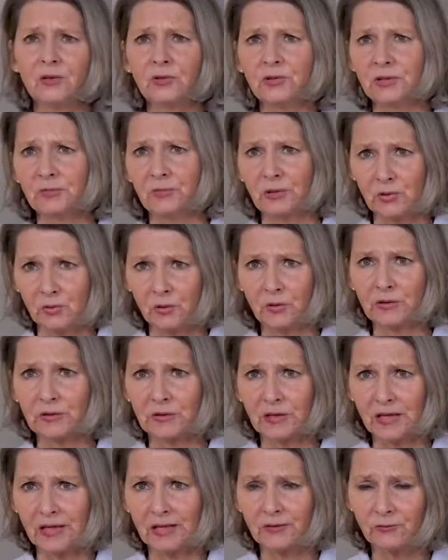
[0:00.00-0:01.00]
But also the
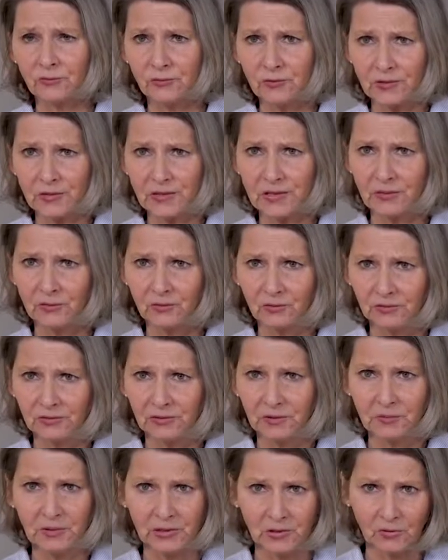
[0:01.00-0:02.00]
mitochondrial
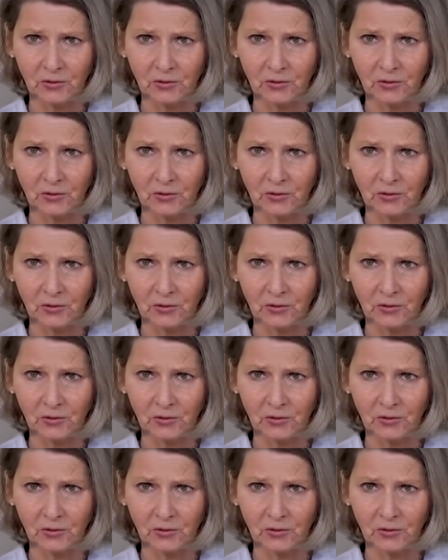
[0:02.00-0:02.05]
function.